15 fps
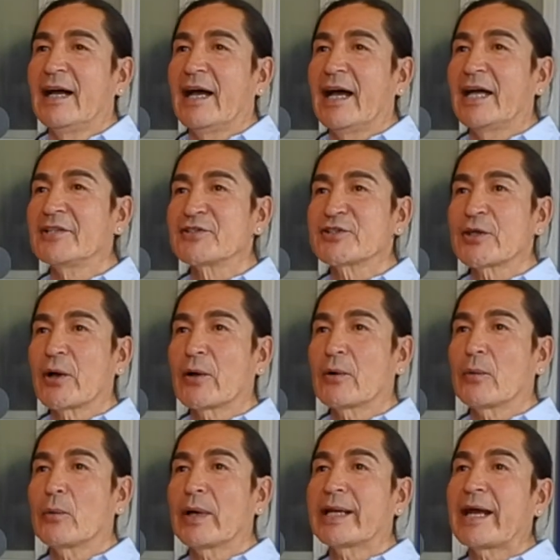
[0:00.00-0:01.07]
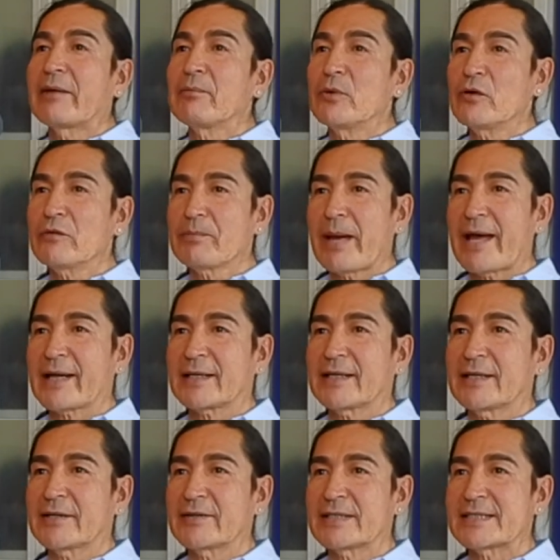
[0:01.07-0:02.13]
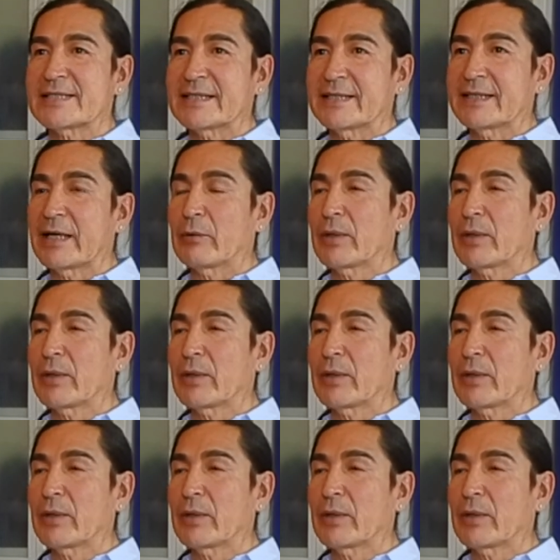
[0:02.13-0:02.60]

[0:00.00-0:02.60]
And so when I moved back here in the city,